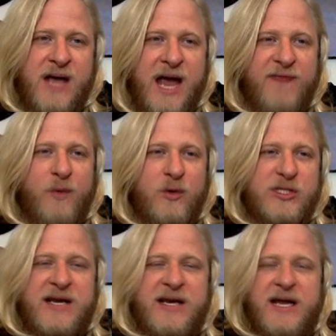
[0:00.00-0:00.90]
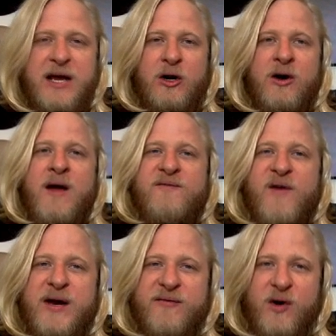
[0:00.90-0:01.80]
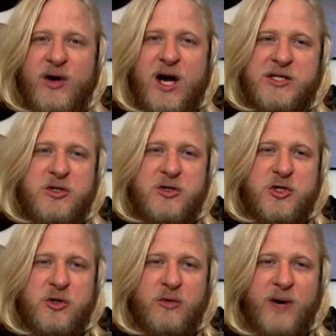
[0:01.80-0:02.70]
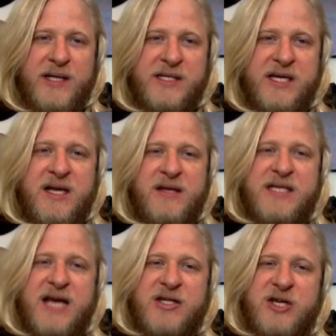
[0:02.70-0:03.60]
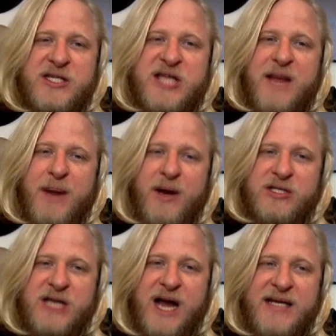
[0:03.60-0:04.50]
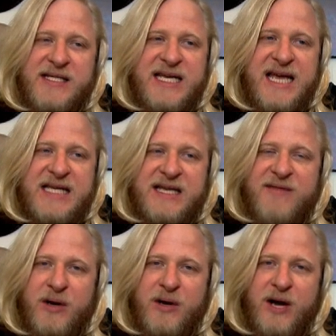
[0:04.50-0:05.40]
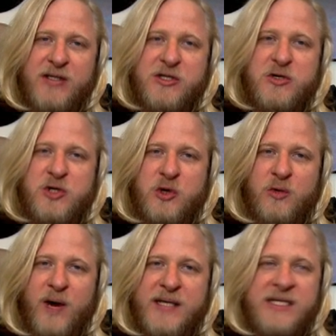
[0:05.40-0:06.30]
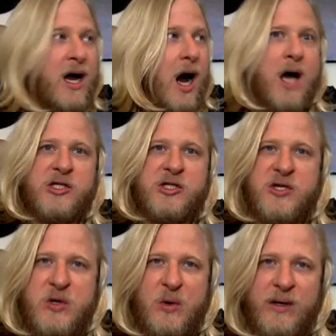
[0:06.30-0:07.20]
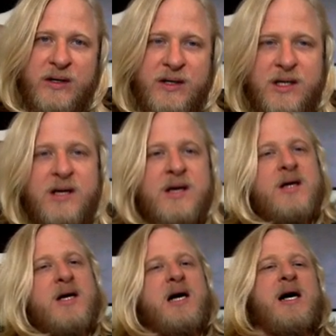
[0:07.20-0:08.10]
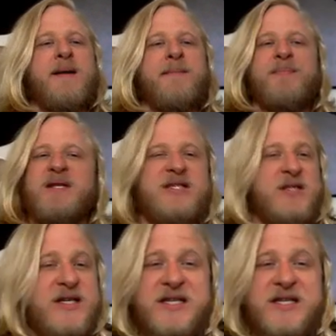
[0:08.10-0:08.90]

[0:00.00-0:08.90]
And if we're standing here fighting for our constitutional rights, these guys are going to stand by our side and say, yes, give them their constitutional rights, us too. So this